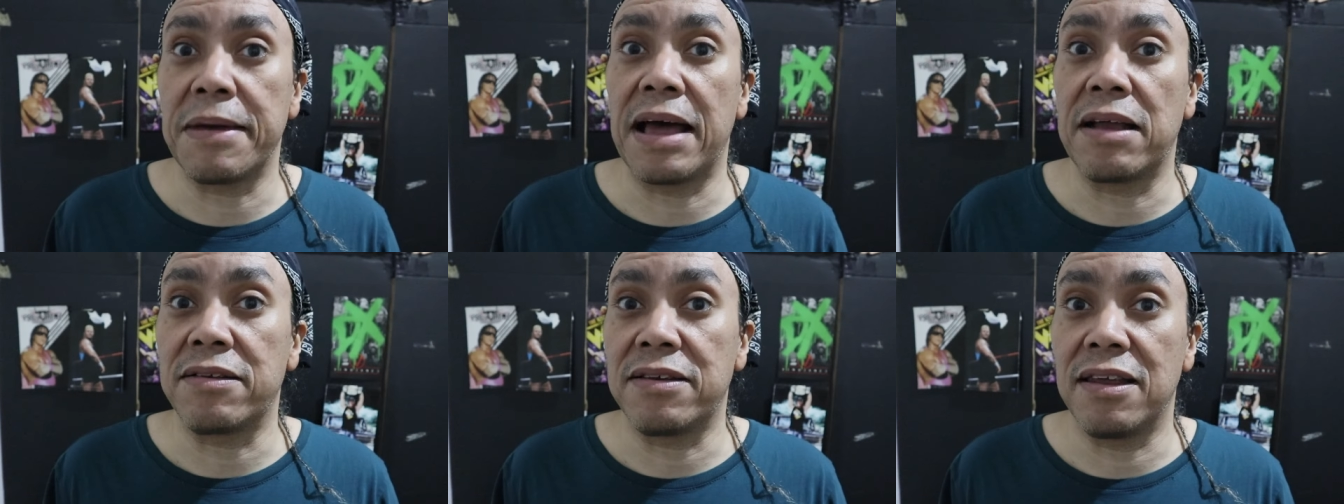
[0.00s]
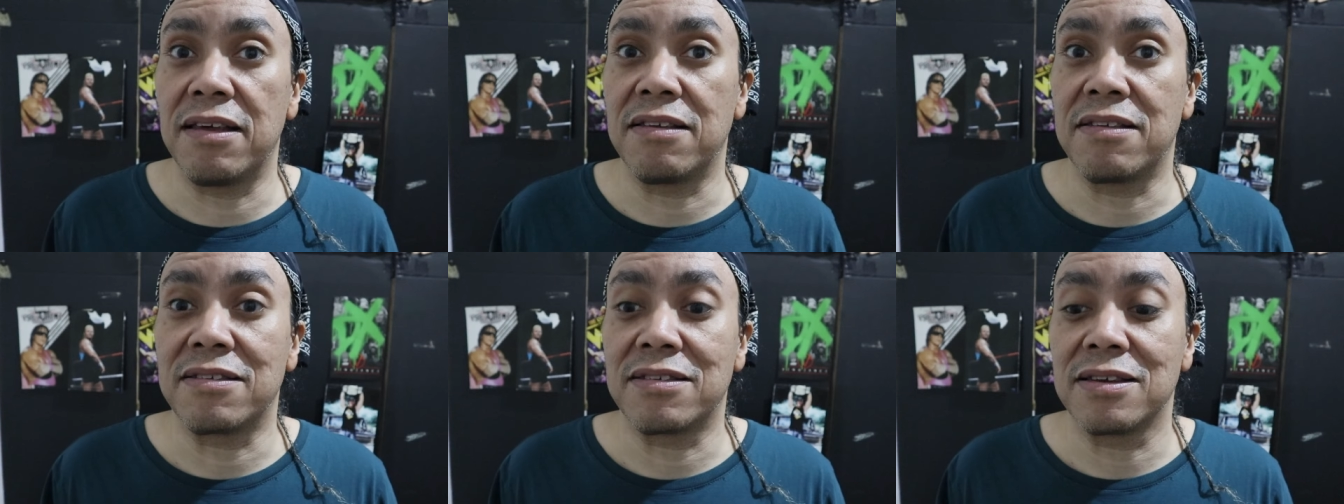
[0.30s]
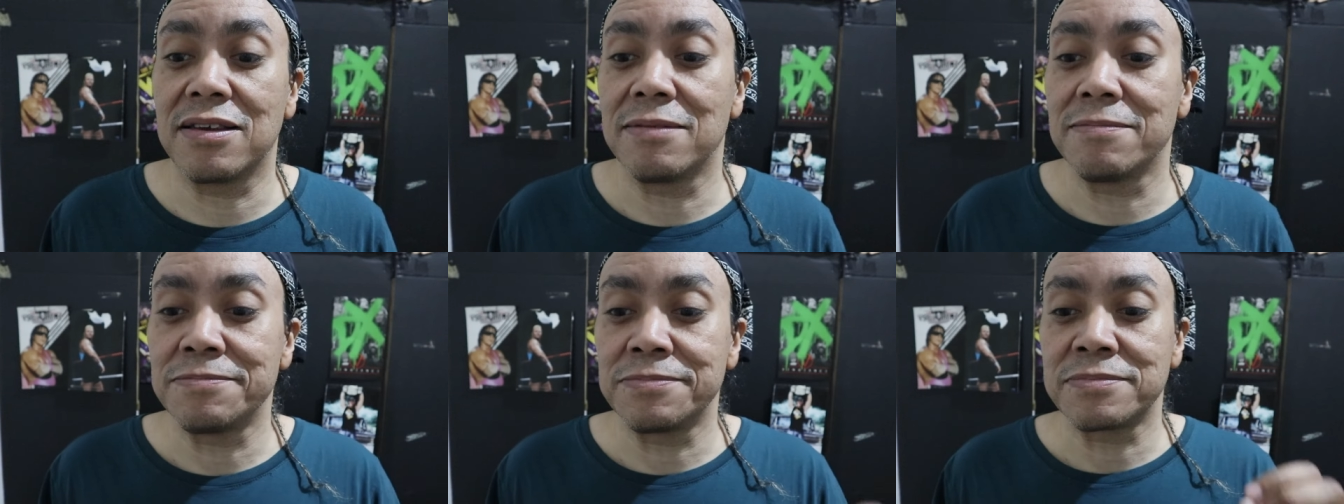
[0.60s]
about
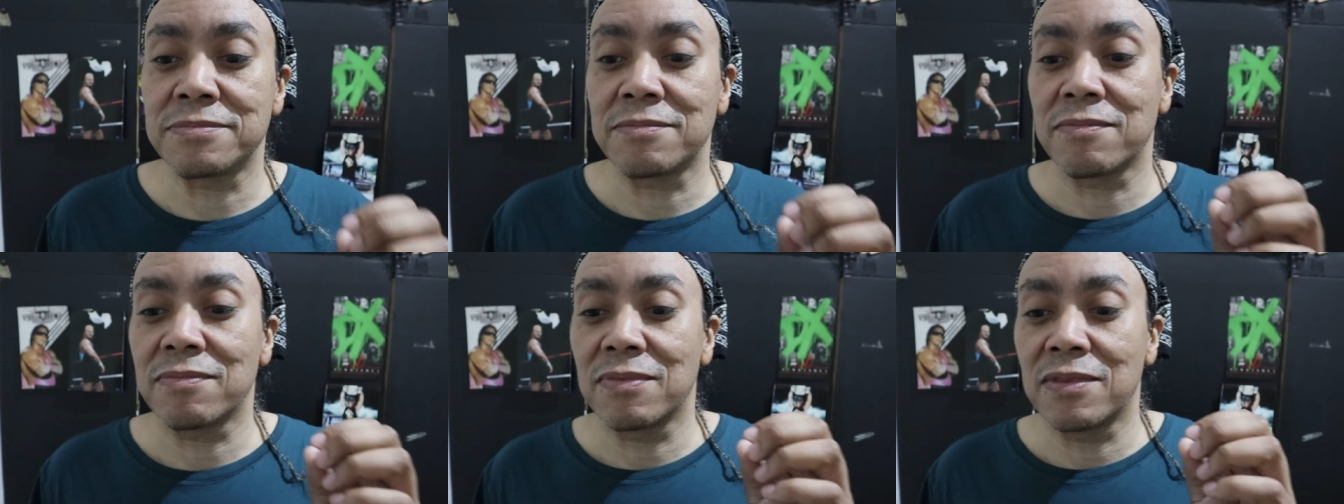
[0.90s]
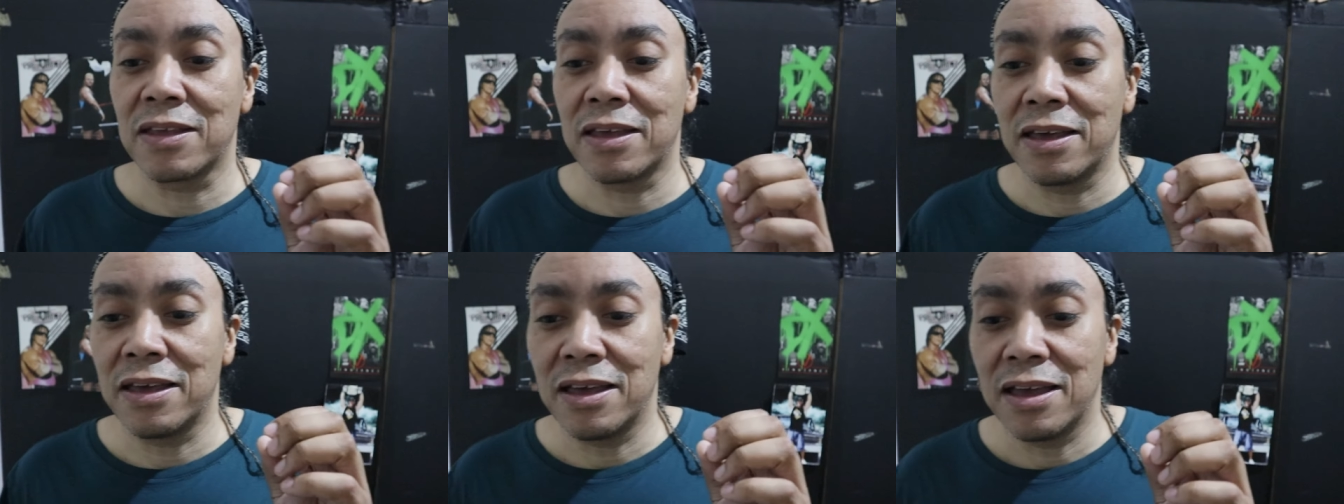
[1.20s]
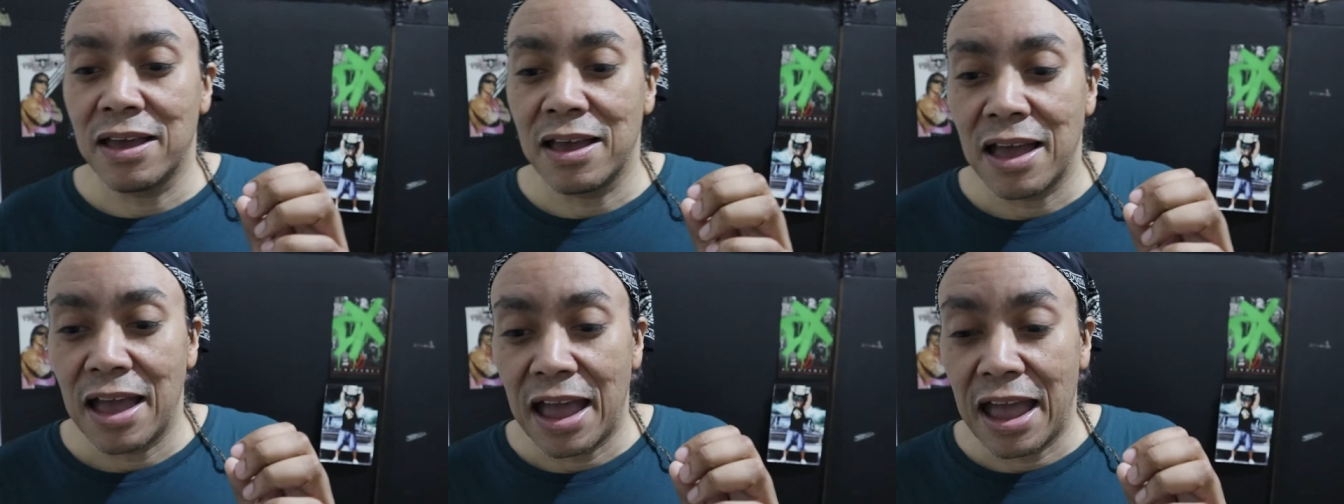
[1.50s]
this.
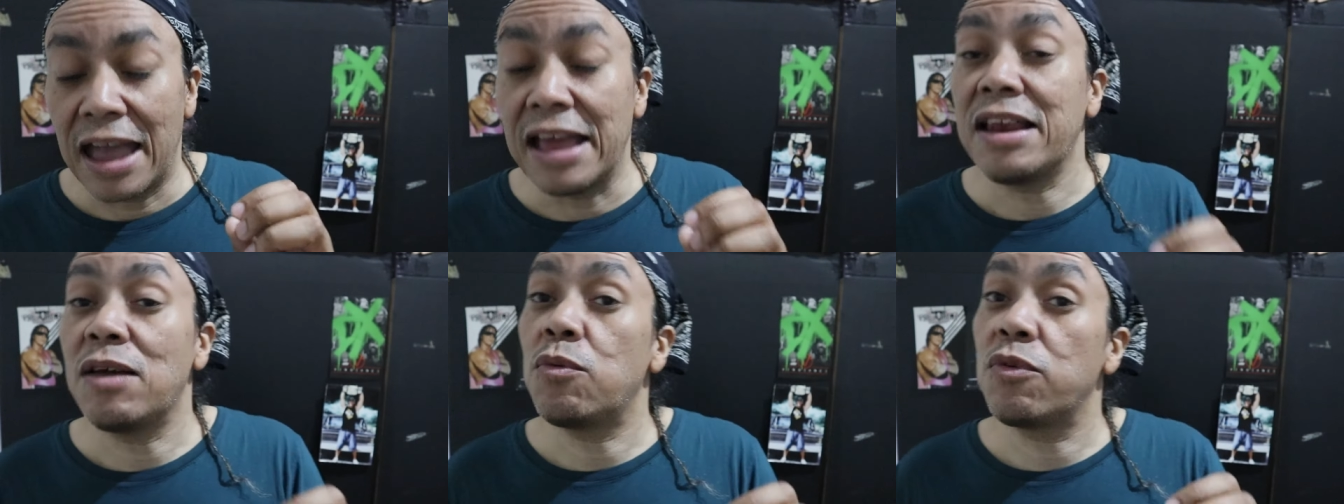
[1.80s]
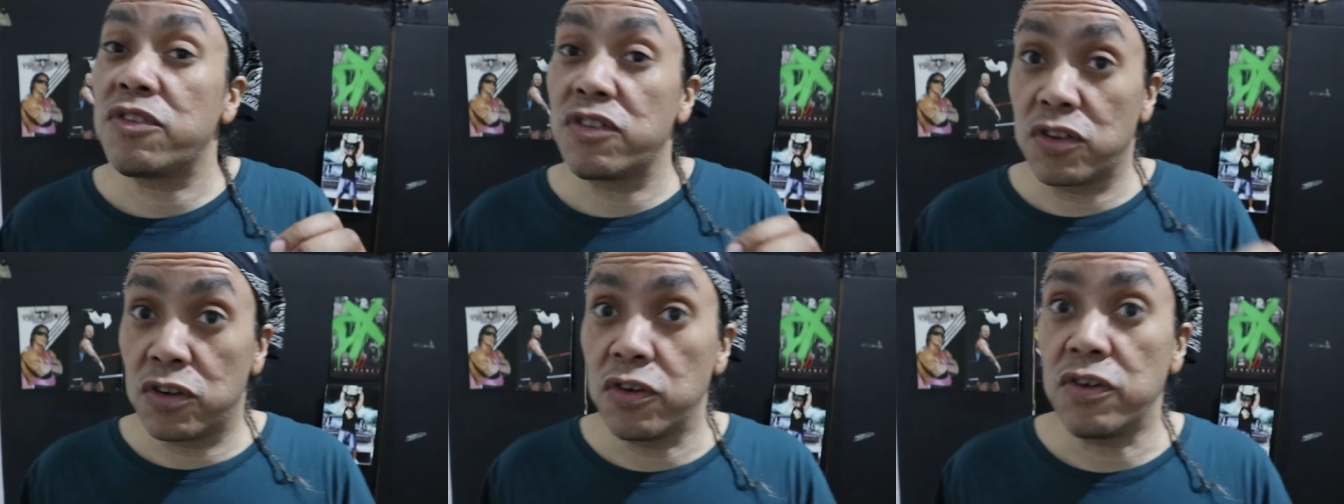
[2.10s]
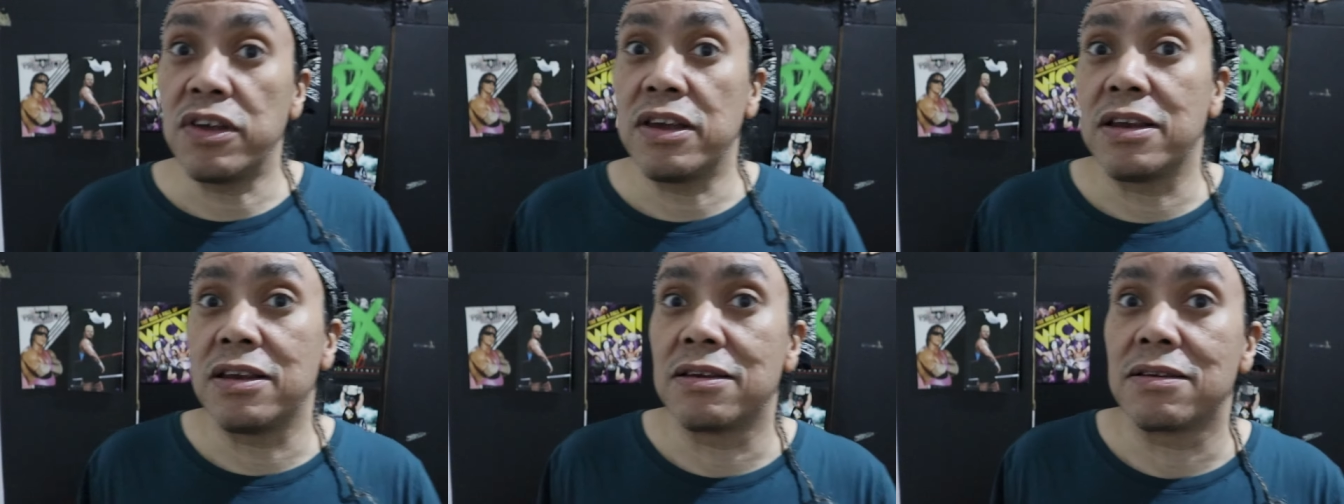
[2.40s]
And it was
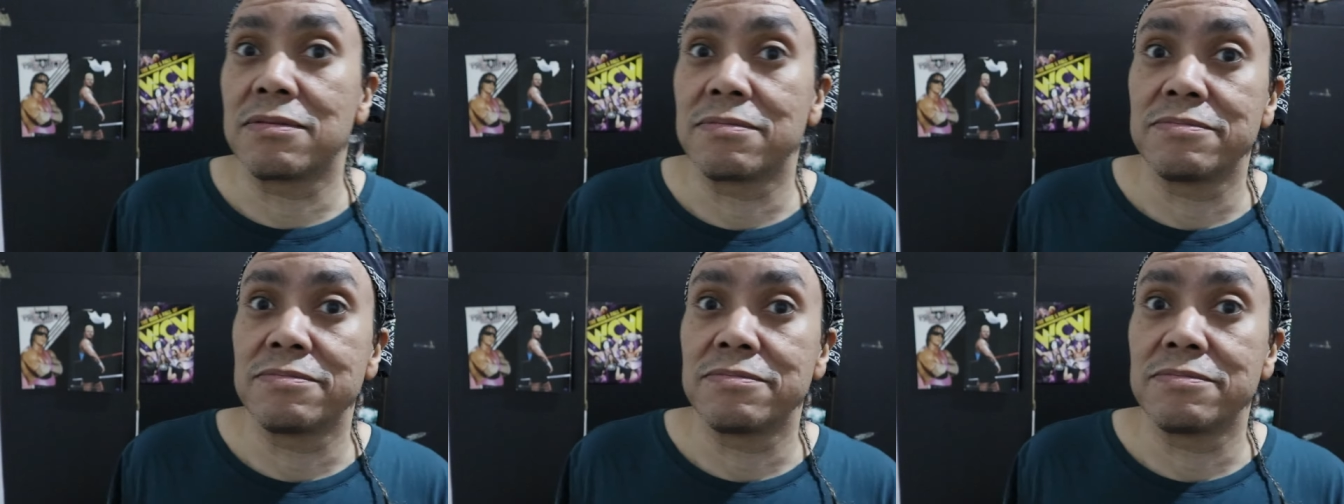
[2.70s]
good.